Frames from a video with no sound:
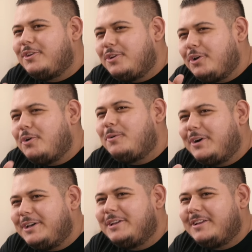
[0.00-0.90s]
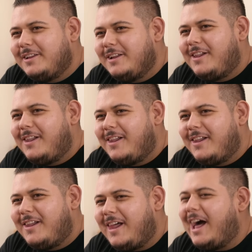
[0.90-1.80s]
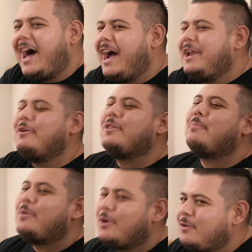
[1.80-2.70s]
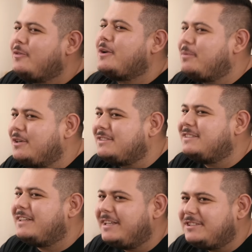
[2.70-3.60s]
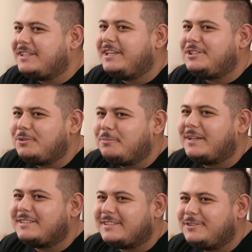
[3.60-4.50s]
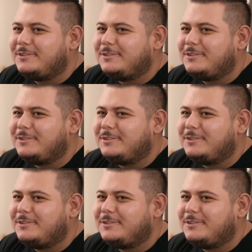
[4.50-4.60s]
You know what? I know the perfect person to educate you on Mexican